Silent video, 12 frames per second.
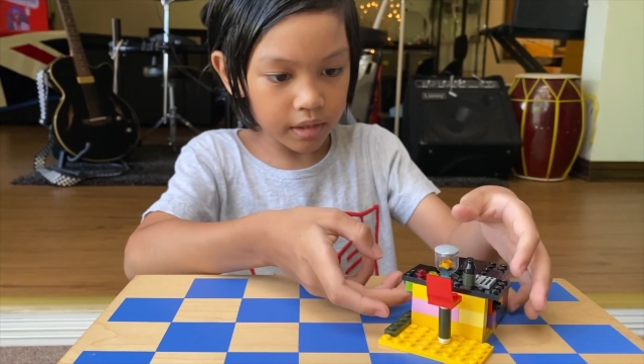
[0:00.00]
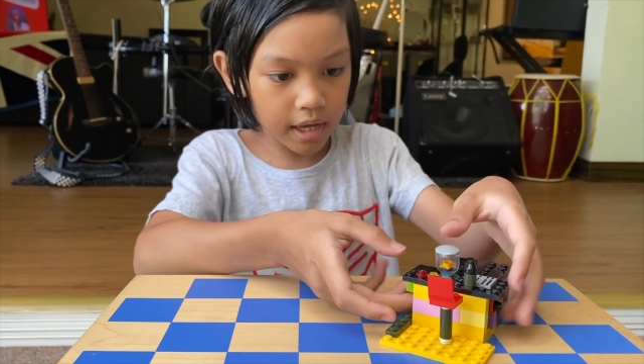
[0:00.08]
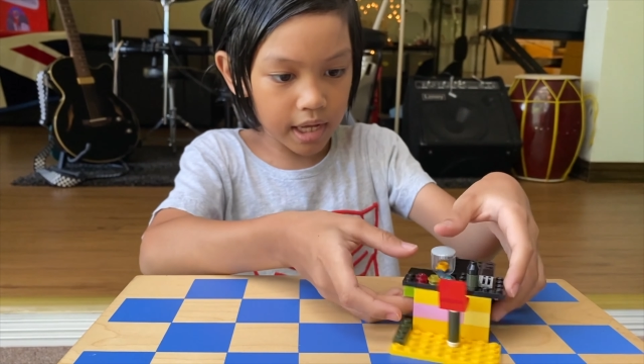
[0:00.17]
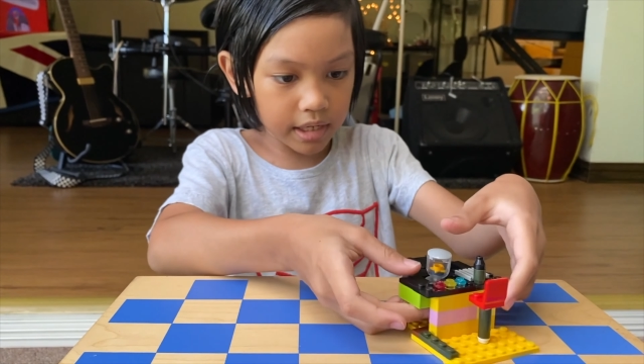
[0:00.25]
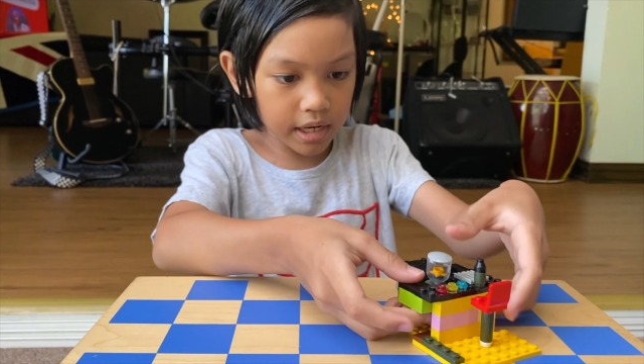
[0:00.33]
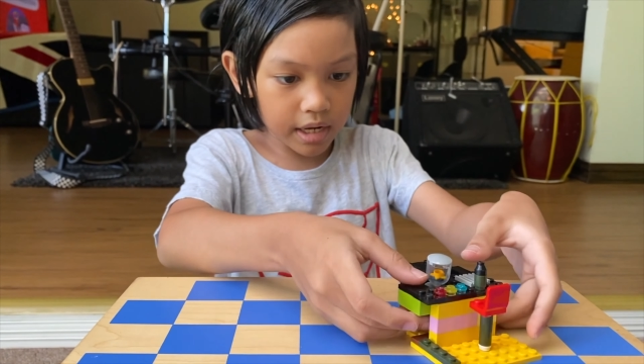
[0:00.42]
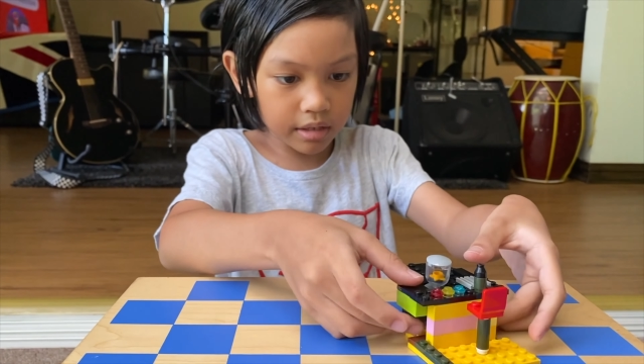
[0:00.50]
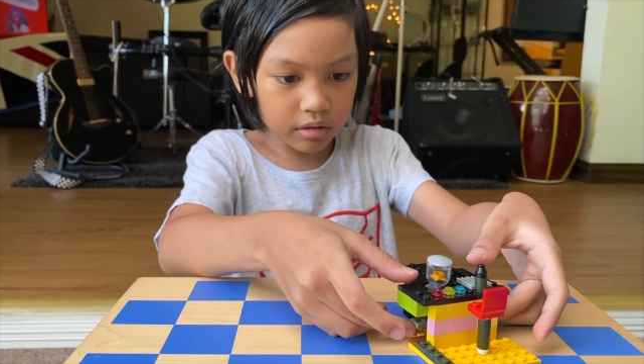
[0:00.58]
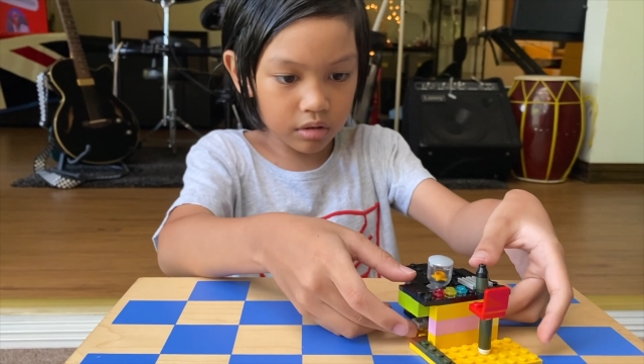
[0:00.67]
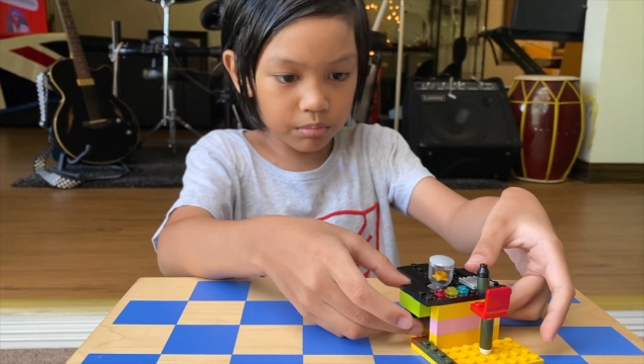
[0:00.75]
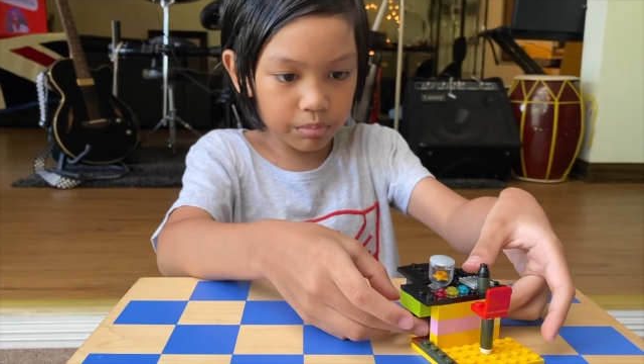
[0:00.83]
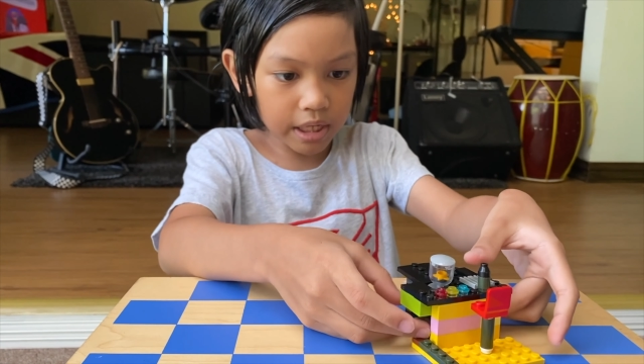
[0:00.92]
And then
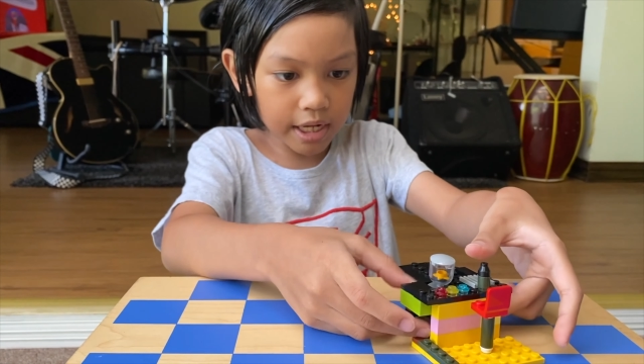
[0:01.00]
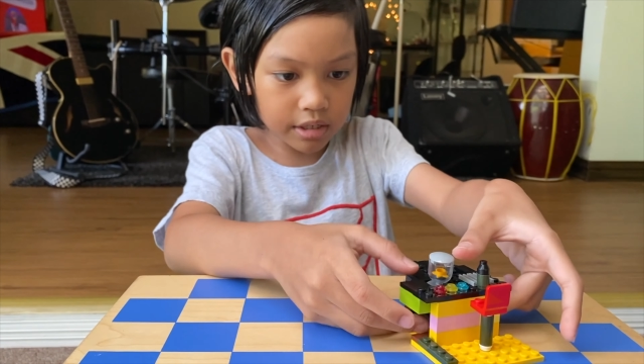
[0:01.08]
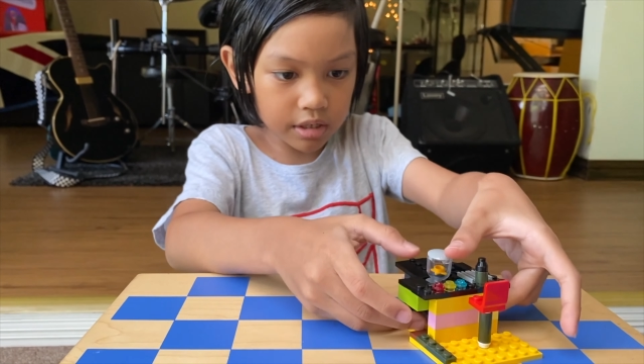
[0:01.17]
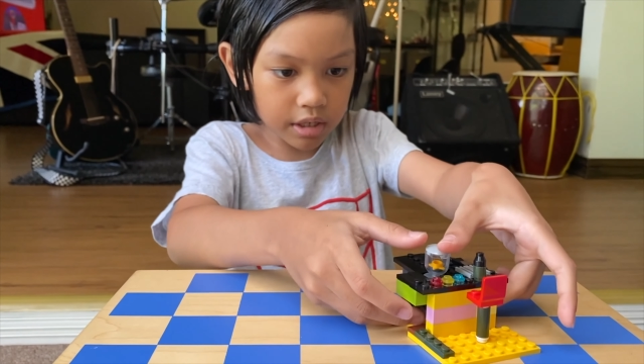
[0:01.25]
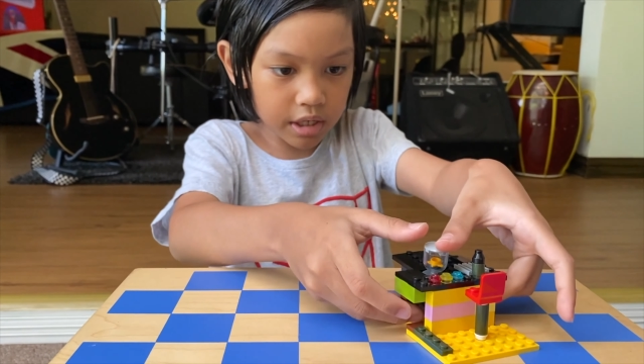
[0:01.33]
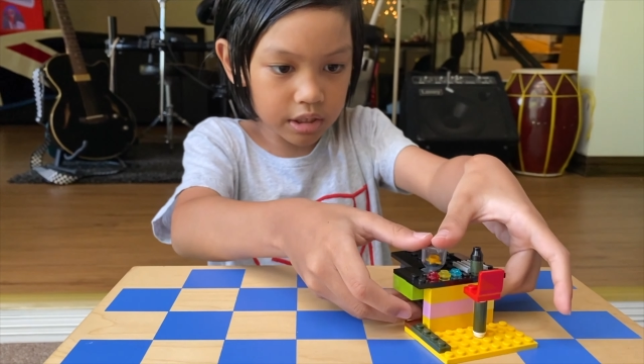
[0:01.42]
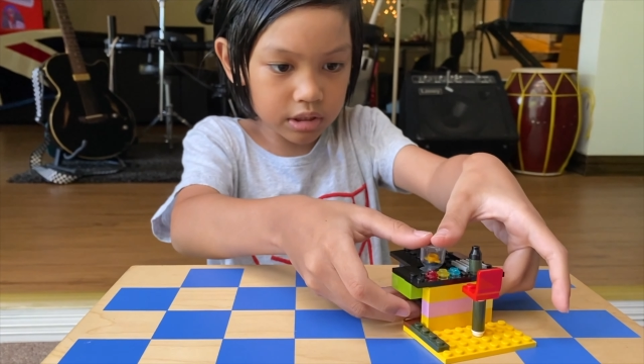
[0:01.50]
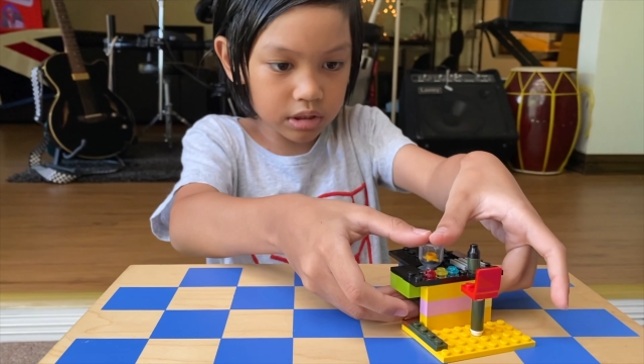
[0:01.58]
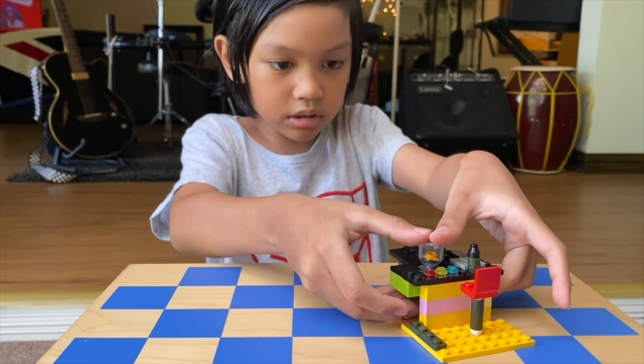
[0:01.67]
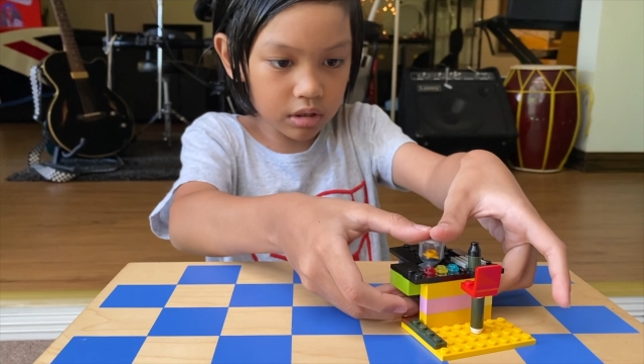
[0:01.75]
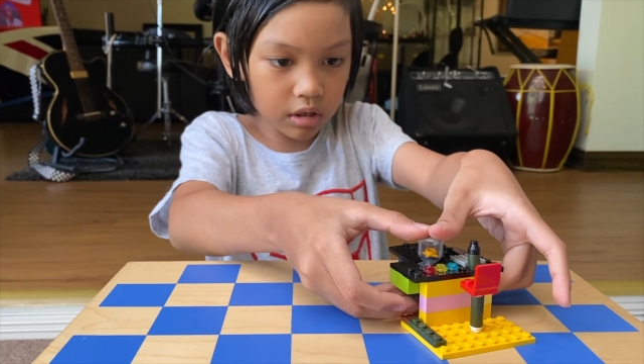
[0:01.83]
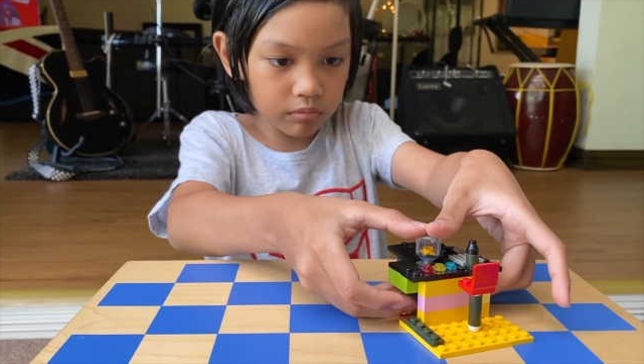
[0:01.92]
your blender,
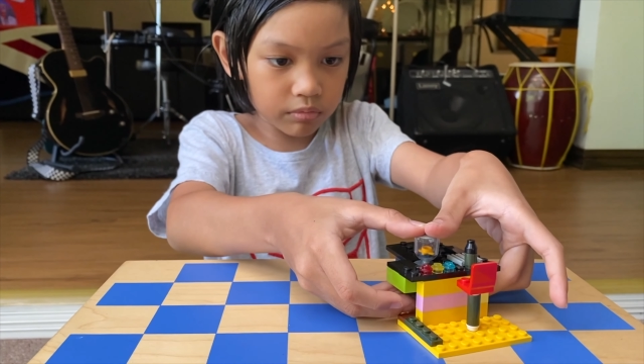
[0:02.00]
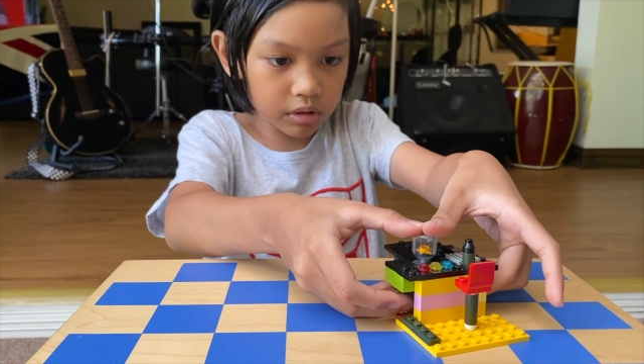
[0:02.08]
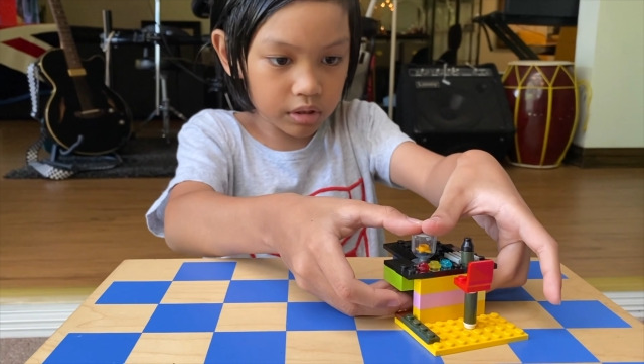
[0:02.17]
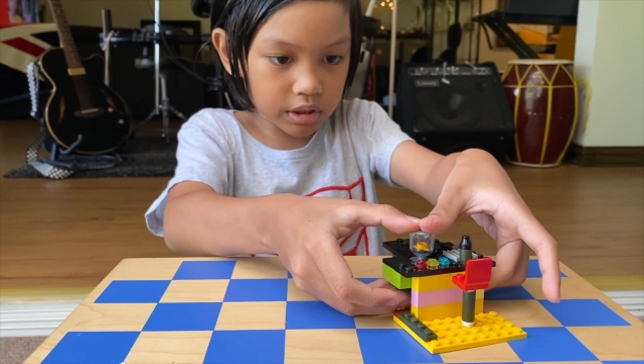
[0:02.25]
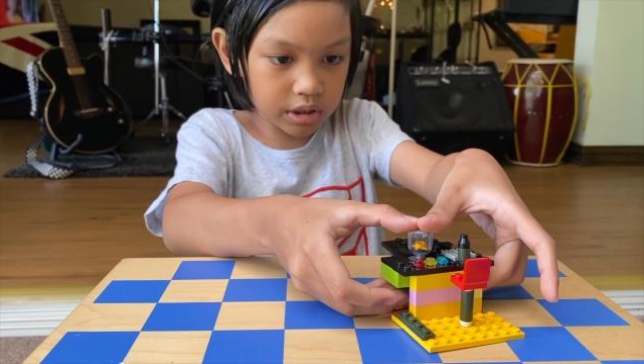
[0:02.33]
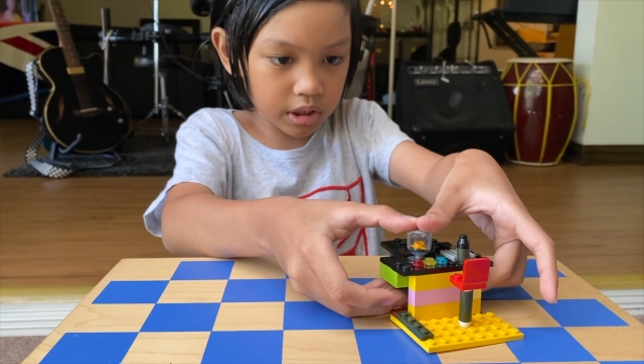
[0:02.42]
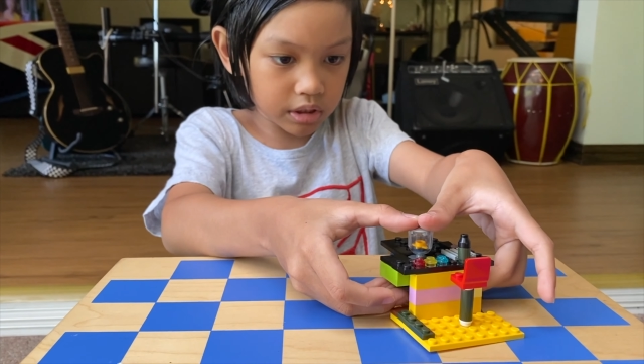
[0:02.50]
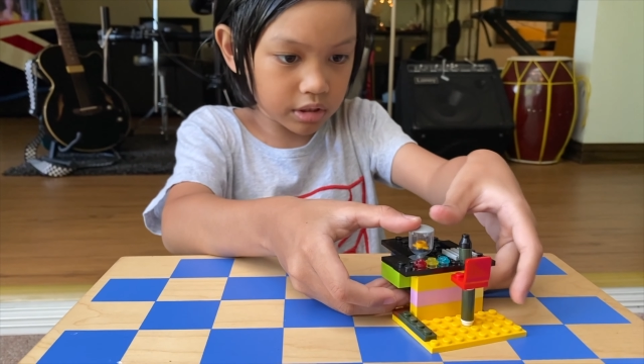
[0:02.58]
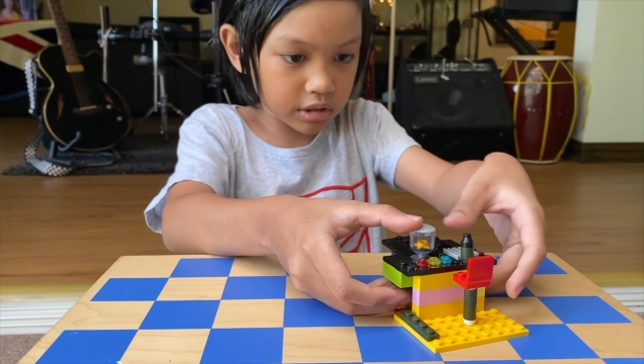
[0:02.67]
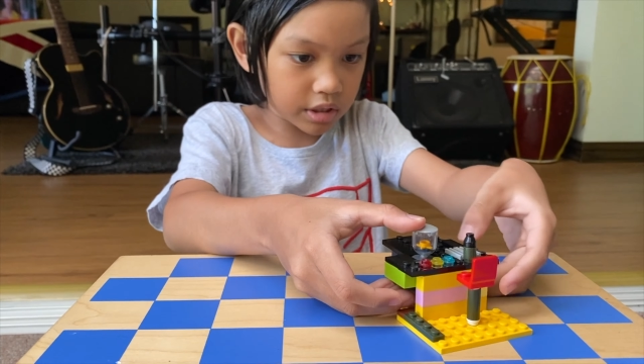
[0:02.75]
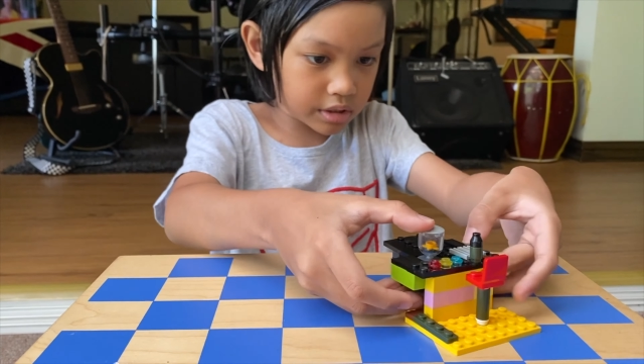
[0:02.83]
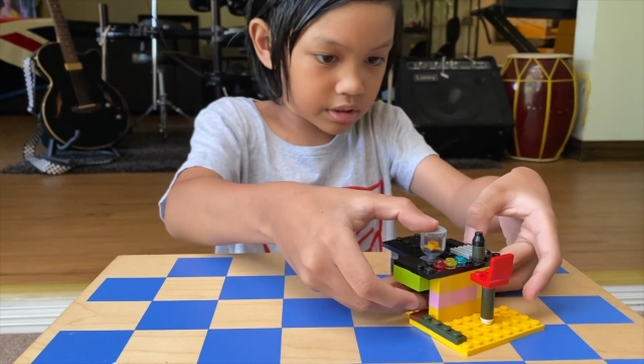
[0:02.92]
it's not really done
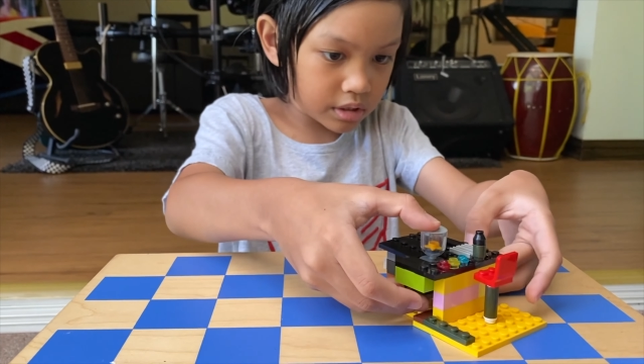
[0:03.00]
yet.